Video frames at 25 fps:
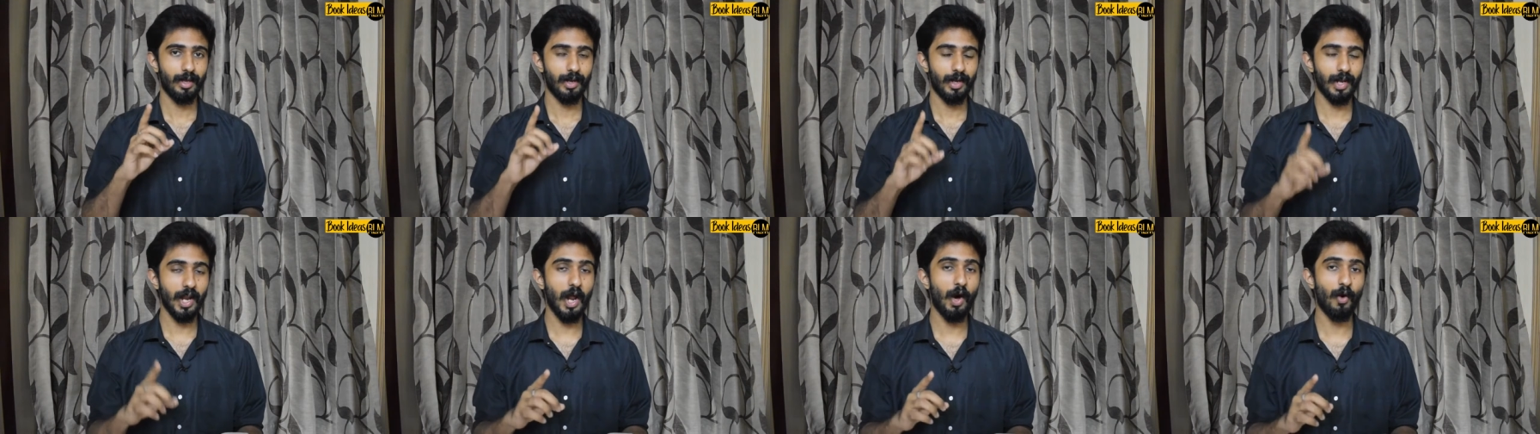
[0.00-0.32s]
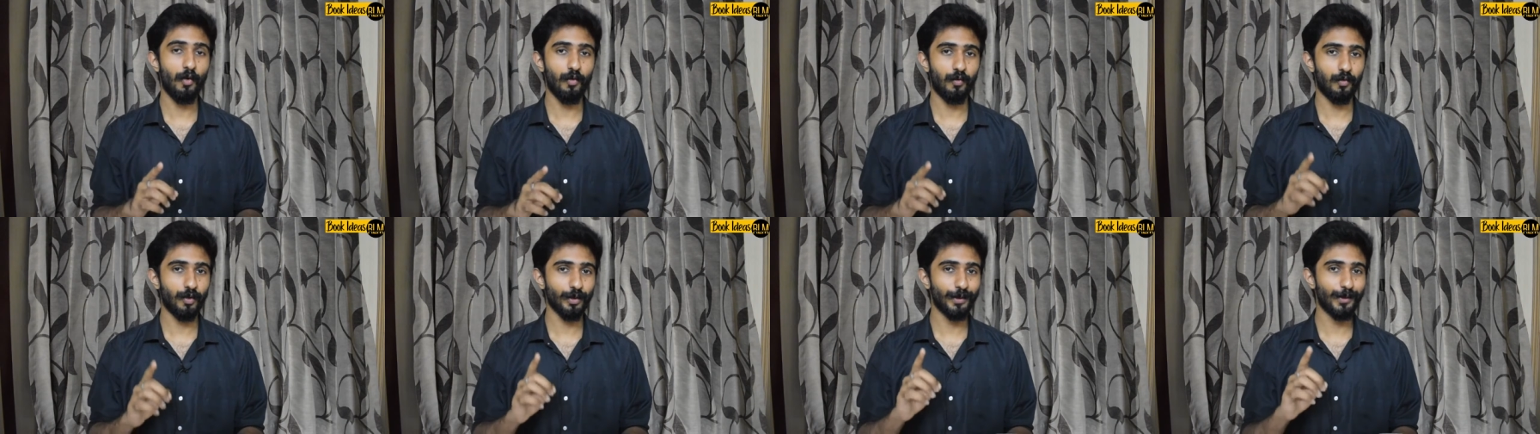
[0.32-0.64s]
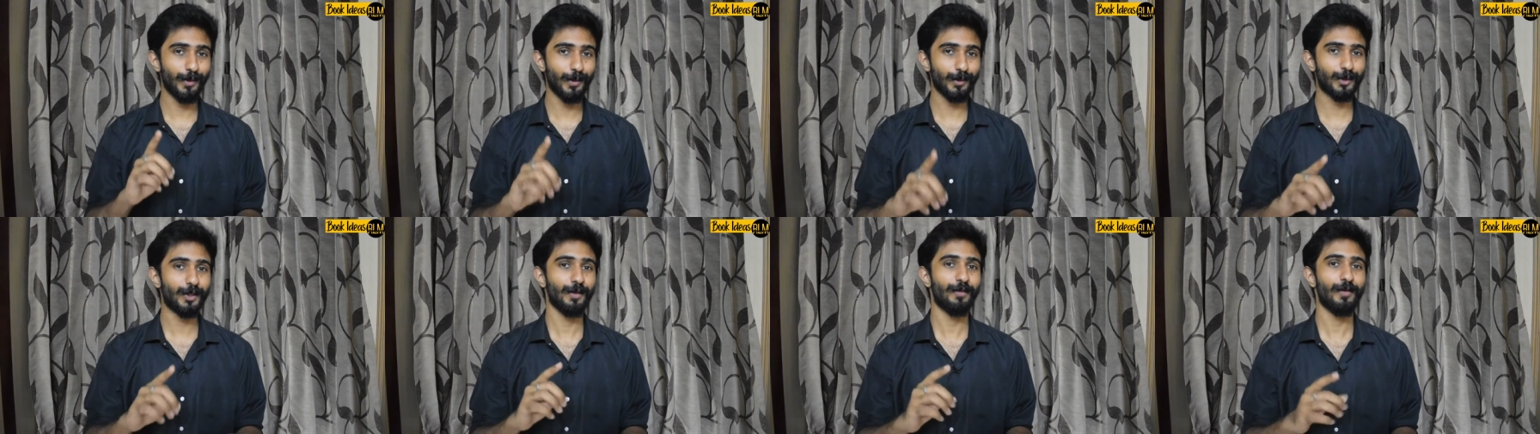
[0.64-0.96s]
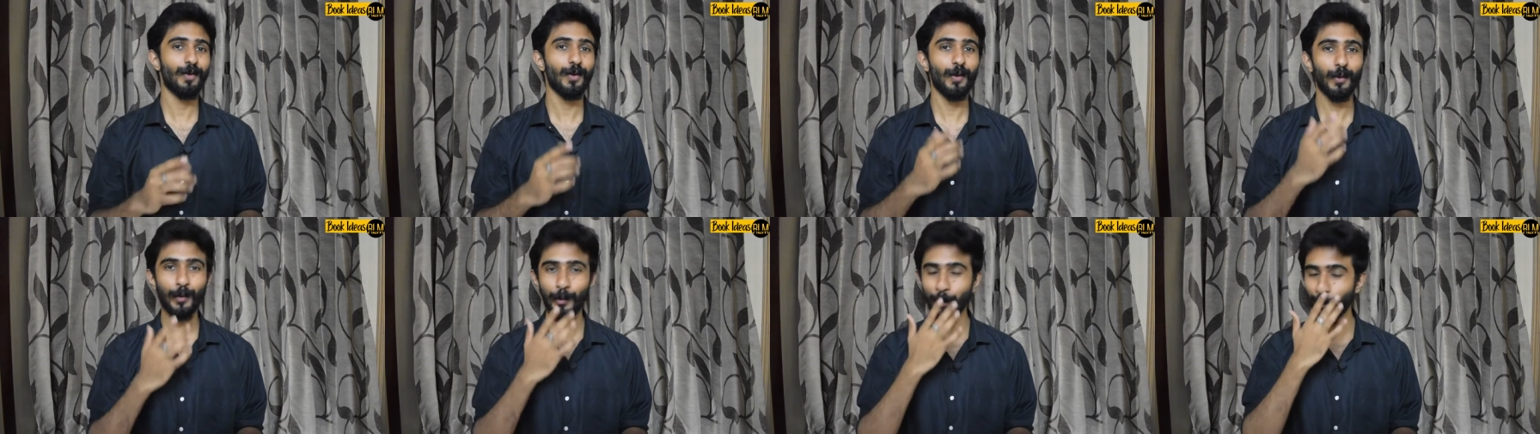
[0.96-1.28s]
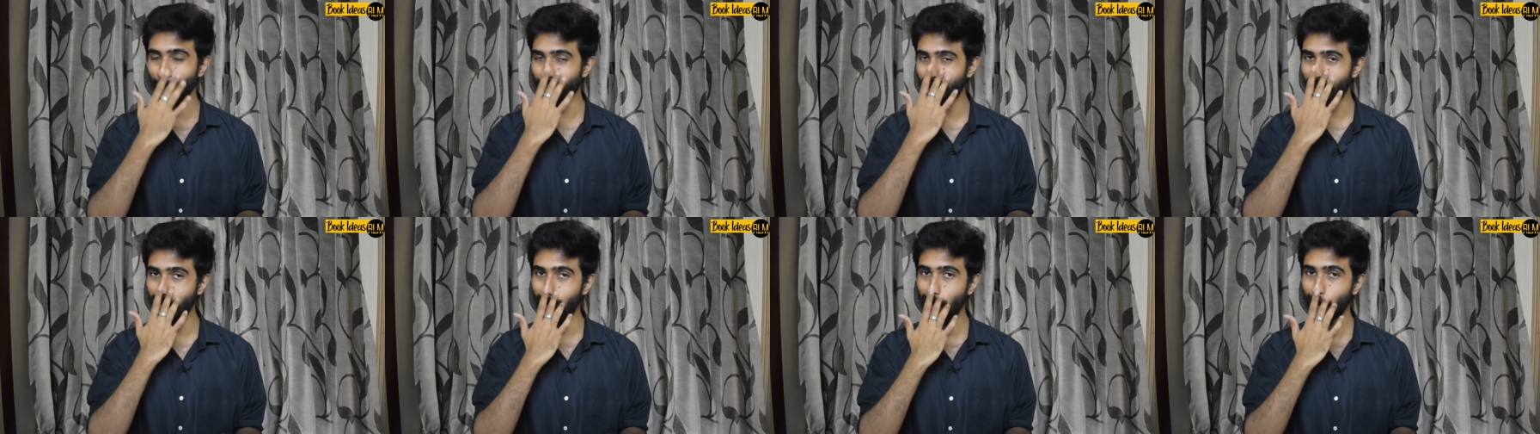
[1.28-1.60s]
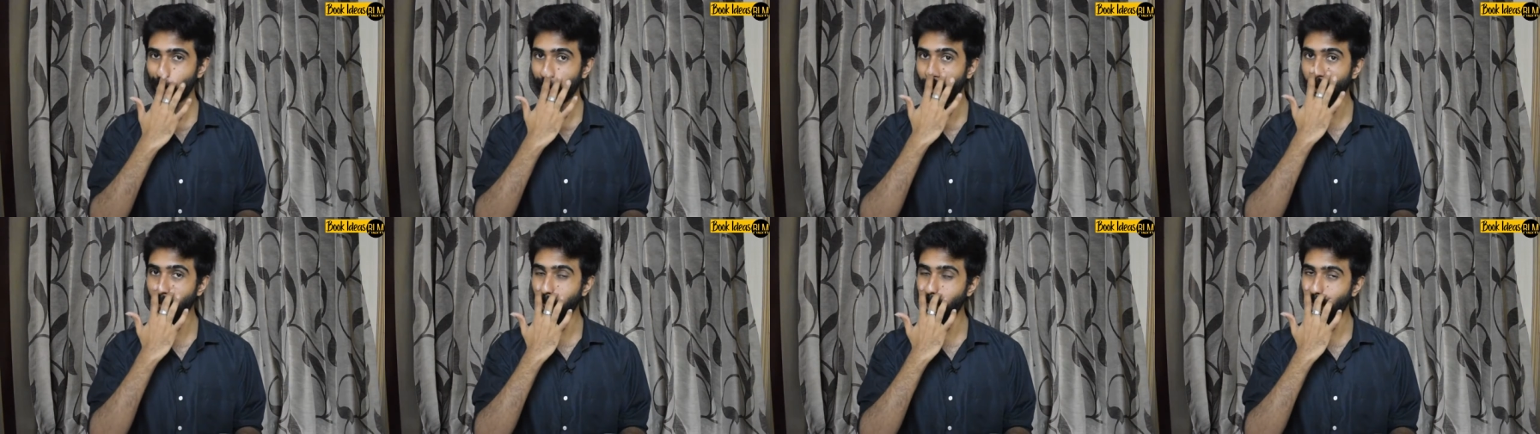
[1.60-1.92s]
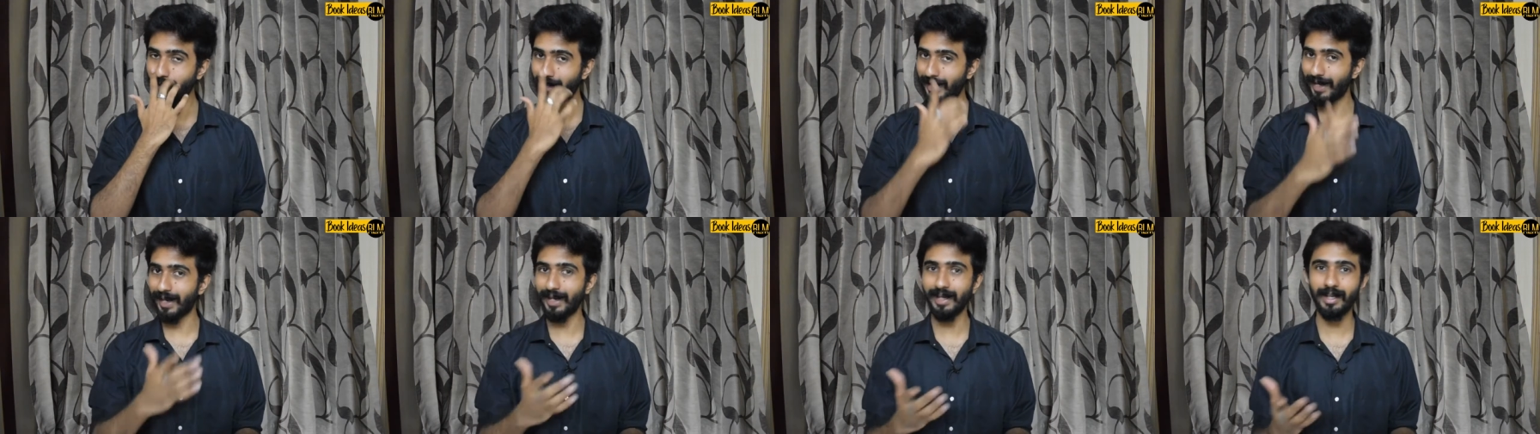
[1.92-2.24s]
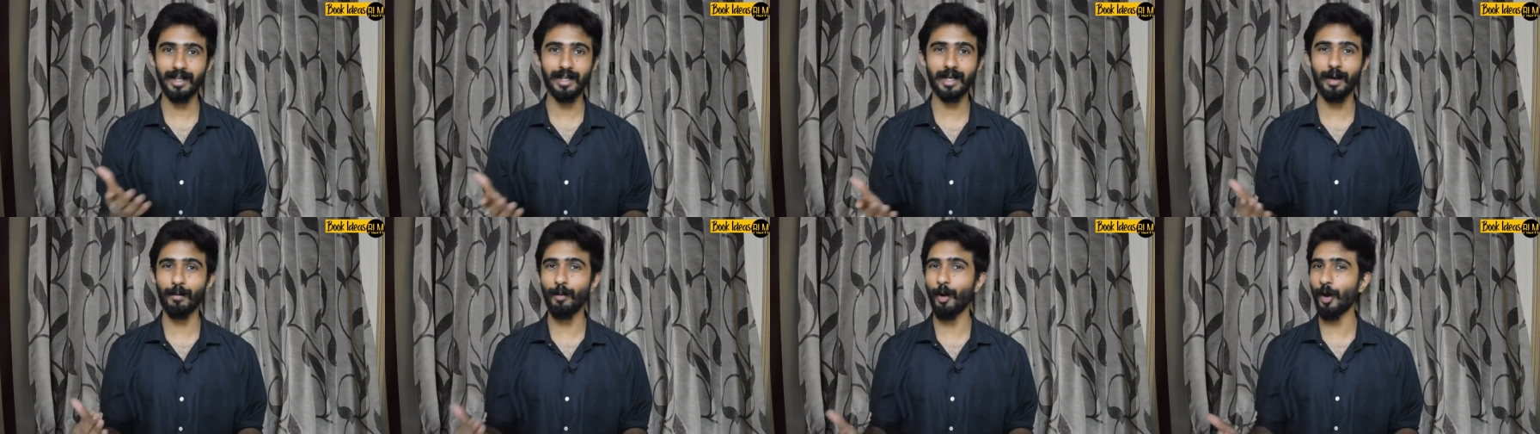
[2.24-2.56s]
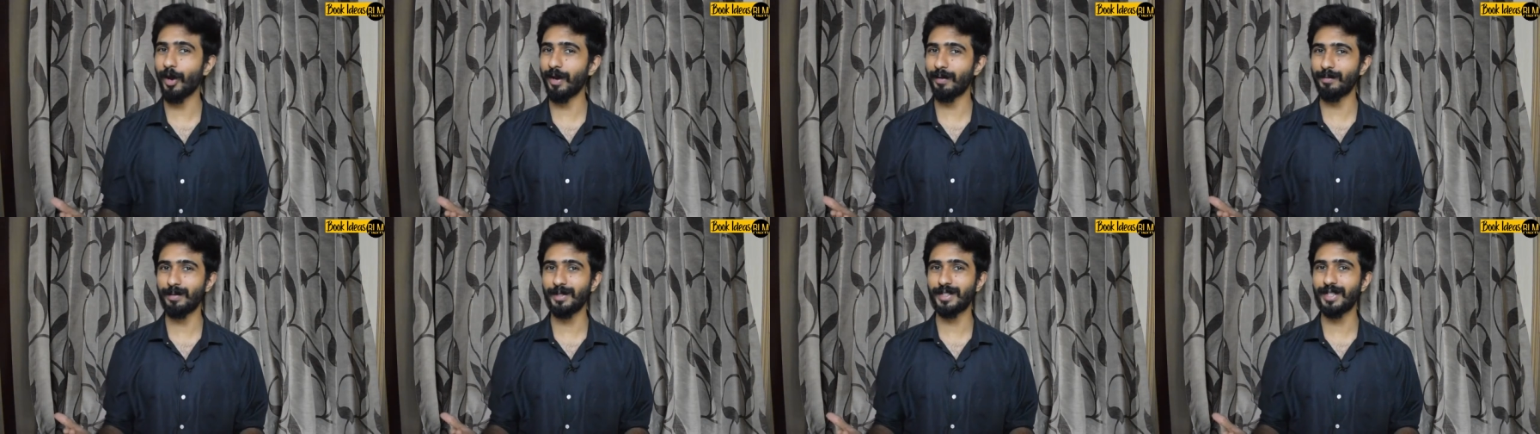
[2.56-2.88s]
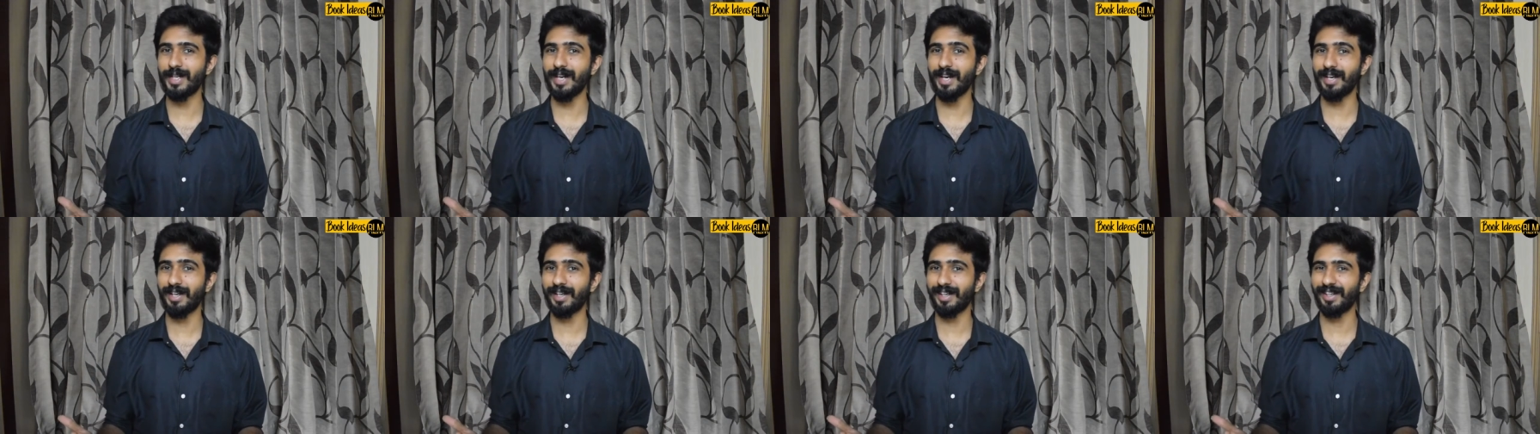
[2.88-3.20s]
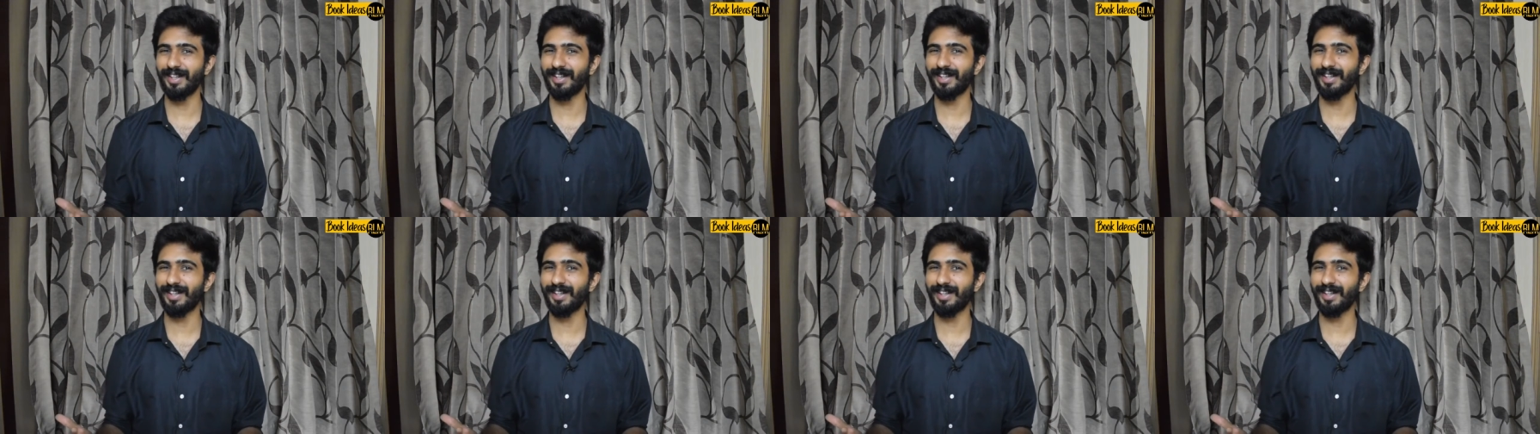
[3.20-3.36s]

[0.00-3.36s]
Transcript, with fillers: Now, for those of you who know me, you might be telling, come on Abhishek,